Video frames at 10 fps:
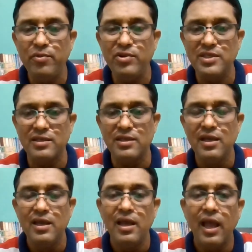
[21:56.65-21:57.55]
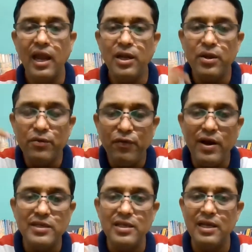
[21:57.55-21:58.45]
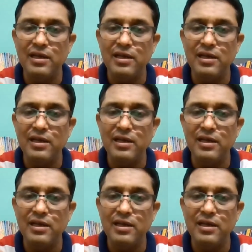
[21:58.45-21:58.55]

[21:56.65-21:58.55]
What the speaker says: process. And what,